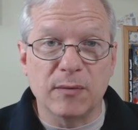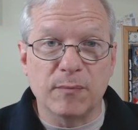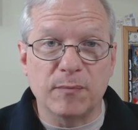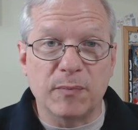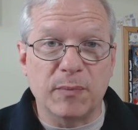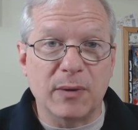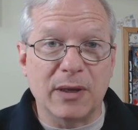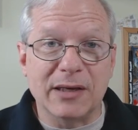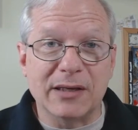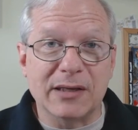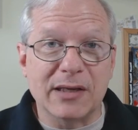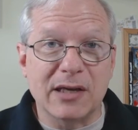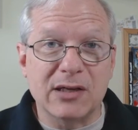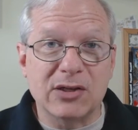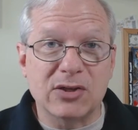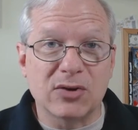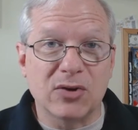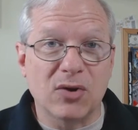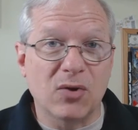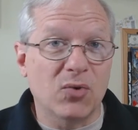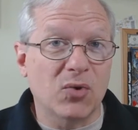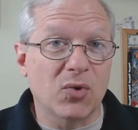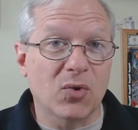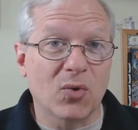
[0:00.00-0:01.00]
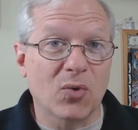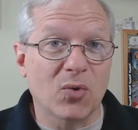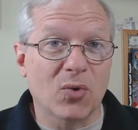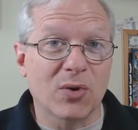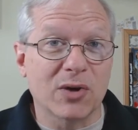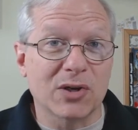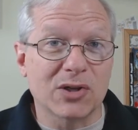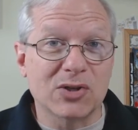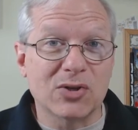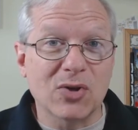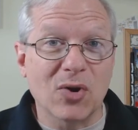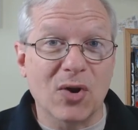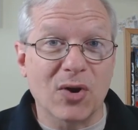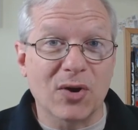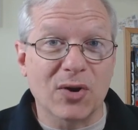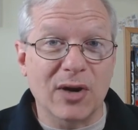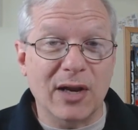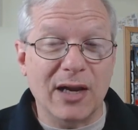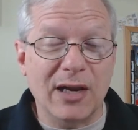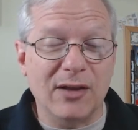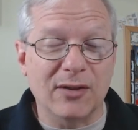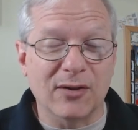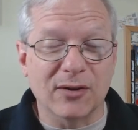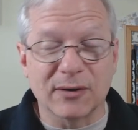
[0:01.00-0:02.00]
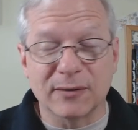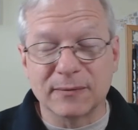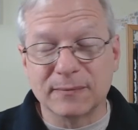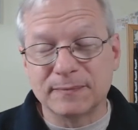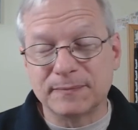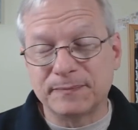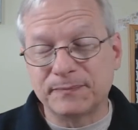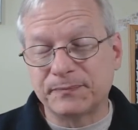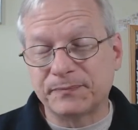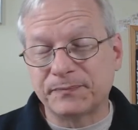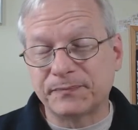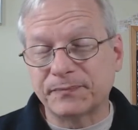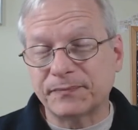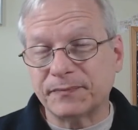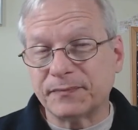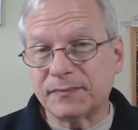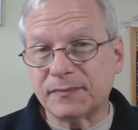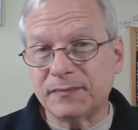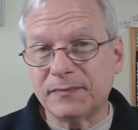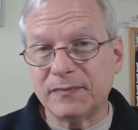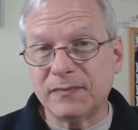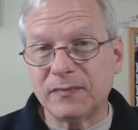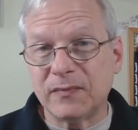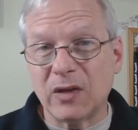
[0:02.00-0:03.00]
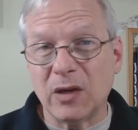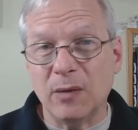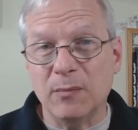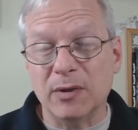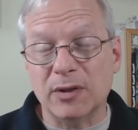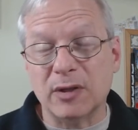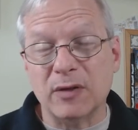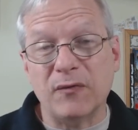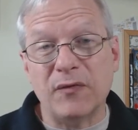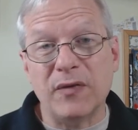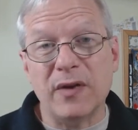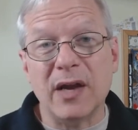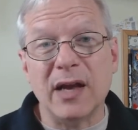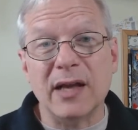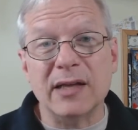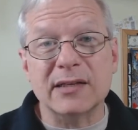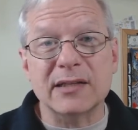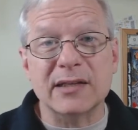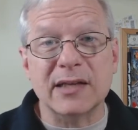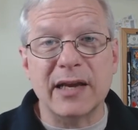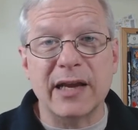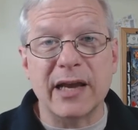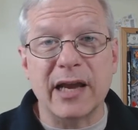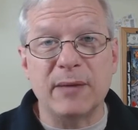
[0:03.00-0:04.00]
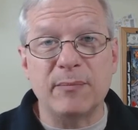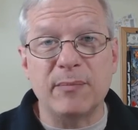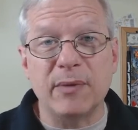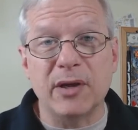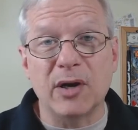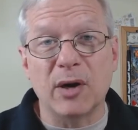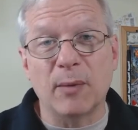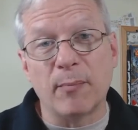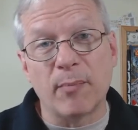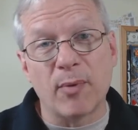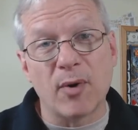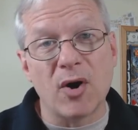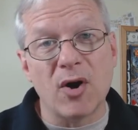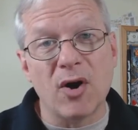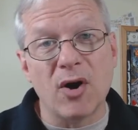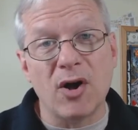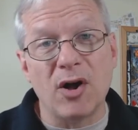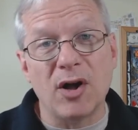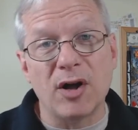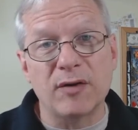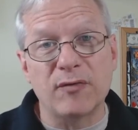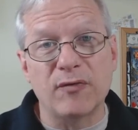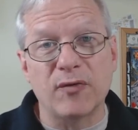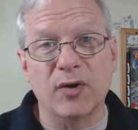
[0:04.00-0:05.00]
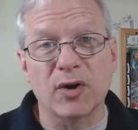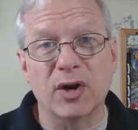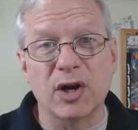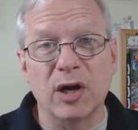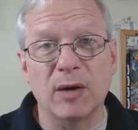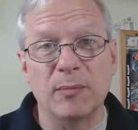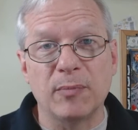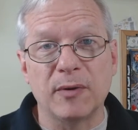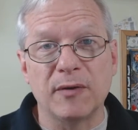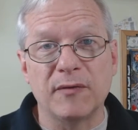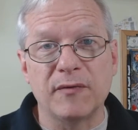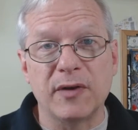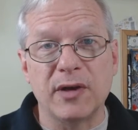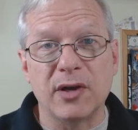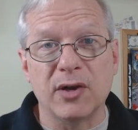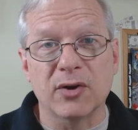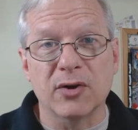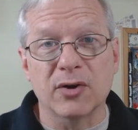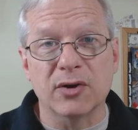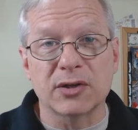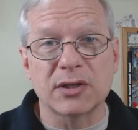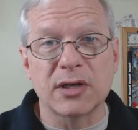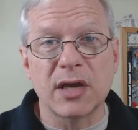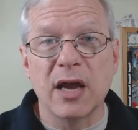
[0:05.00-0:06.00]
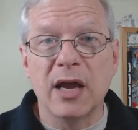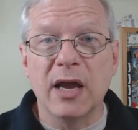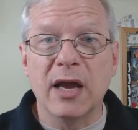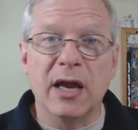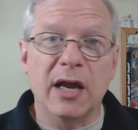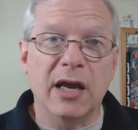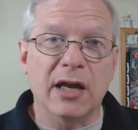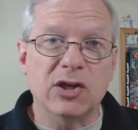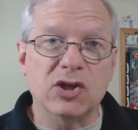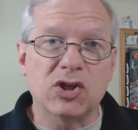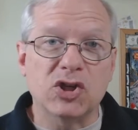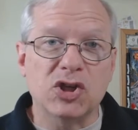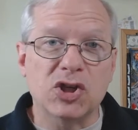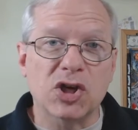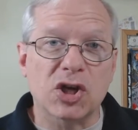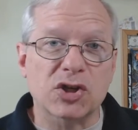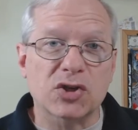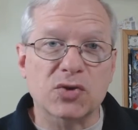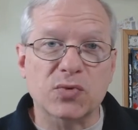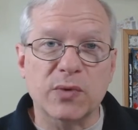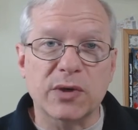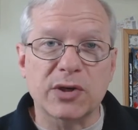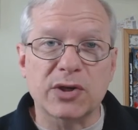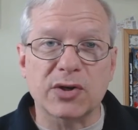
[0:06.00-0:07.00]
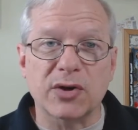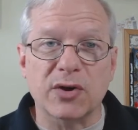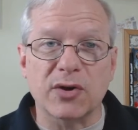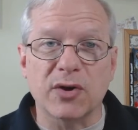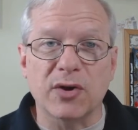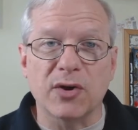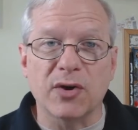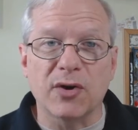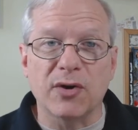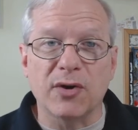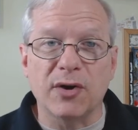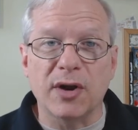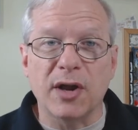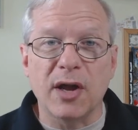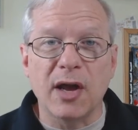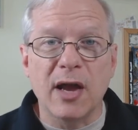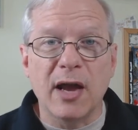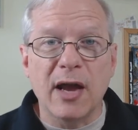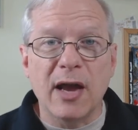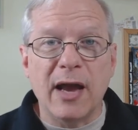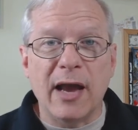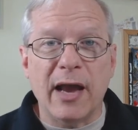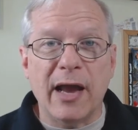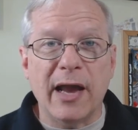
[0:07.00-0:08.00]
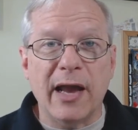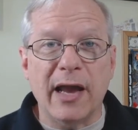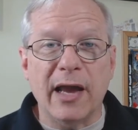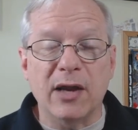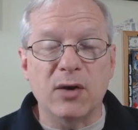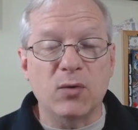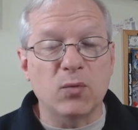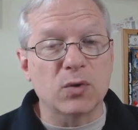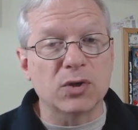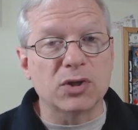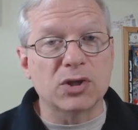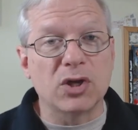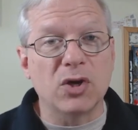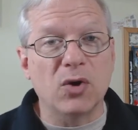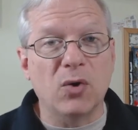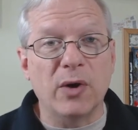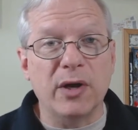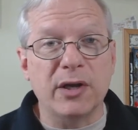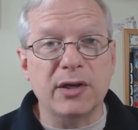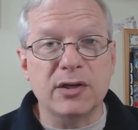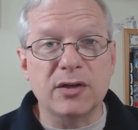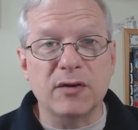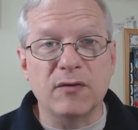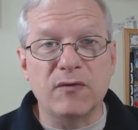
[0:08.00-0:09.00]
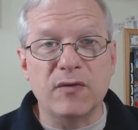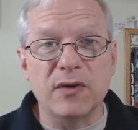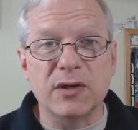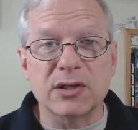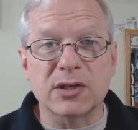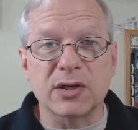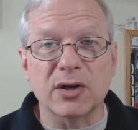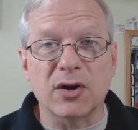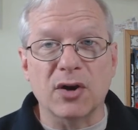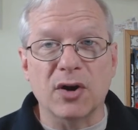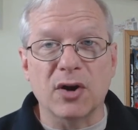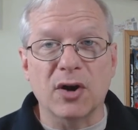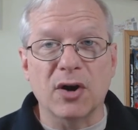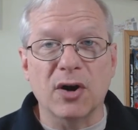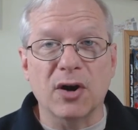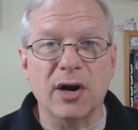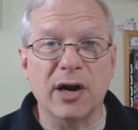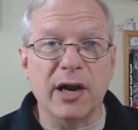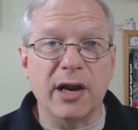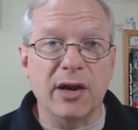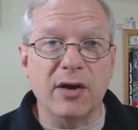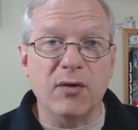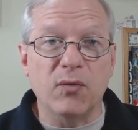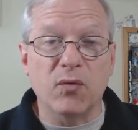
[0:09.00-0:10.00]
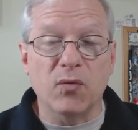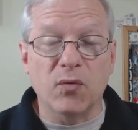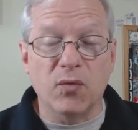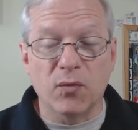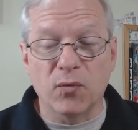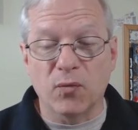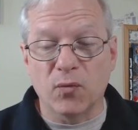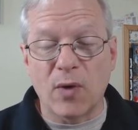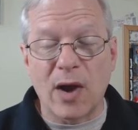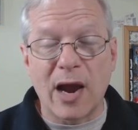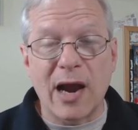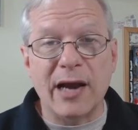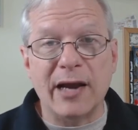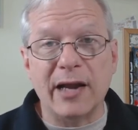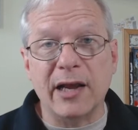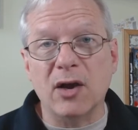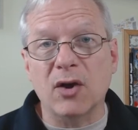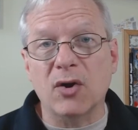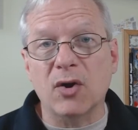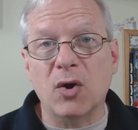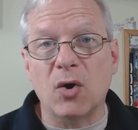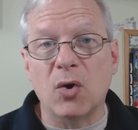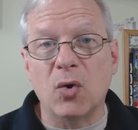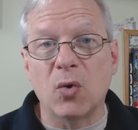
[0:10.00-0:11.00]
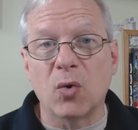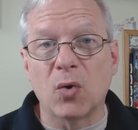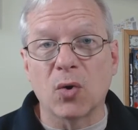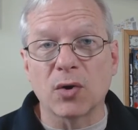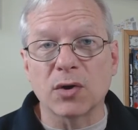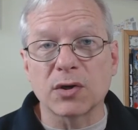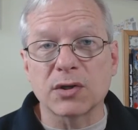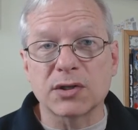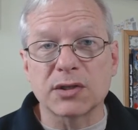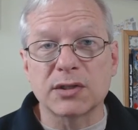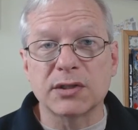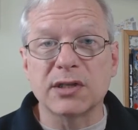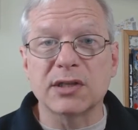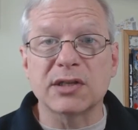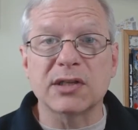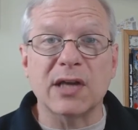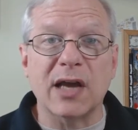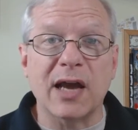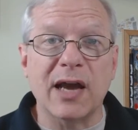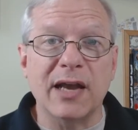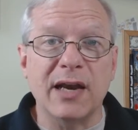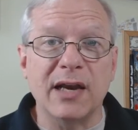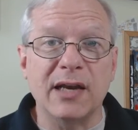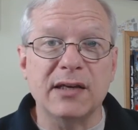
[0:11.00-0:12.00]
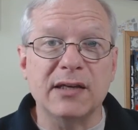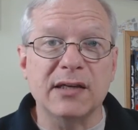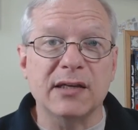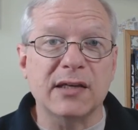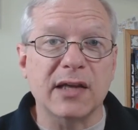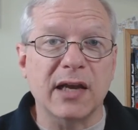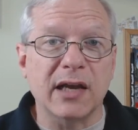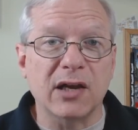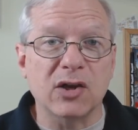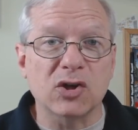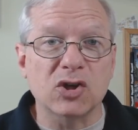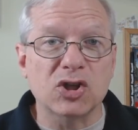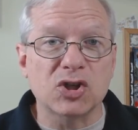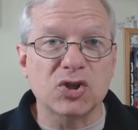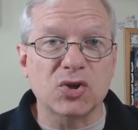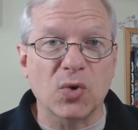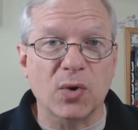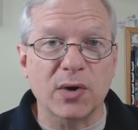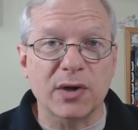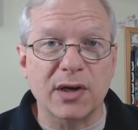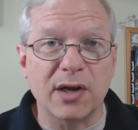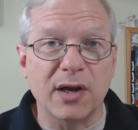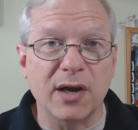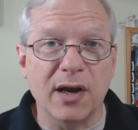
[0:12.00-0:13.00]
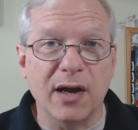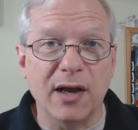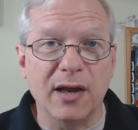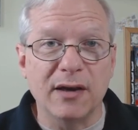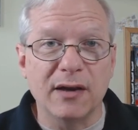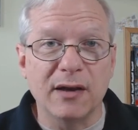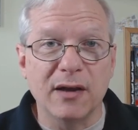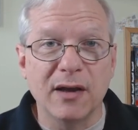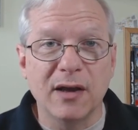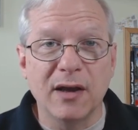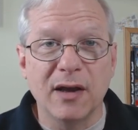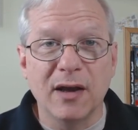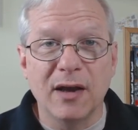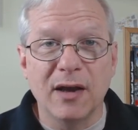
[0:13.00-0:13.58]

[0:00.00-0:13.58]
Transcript: the plantation owner or his daughter either. But the fiance had been abroad for a couple of years, had just returned, and was going to visit her and riding on a horse decided to take a shortcut.